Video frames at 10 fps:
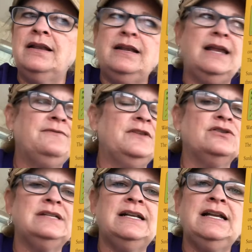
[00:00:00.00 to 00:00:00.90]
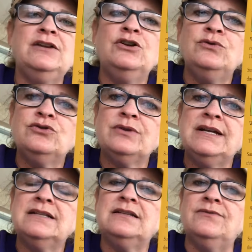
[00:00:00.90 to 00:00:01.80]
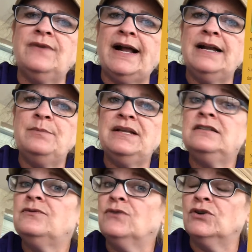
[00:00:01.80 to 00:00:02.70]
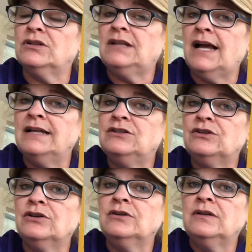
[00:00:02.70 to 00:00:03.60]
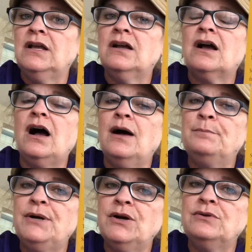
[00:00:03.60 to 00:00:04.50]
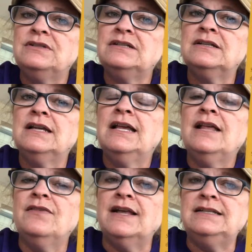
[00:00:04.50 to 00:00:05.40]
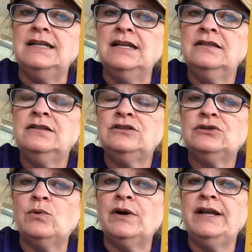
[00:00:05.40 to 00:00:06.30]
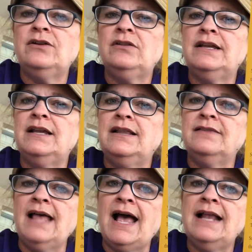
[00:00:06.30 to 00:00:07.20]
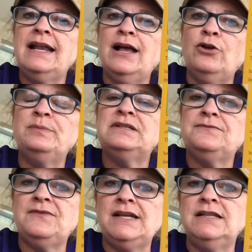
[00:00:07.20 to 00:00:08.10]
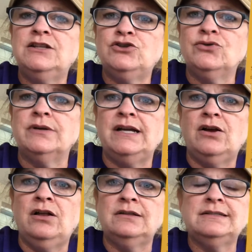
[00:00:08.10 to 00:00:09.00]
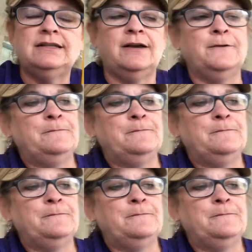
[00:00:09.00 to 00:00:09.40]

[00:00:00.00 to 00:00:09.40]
if there's any nutrients and vitamins, fertilizer, compost that's in the soil, that helps feed the tree also.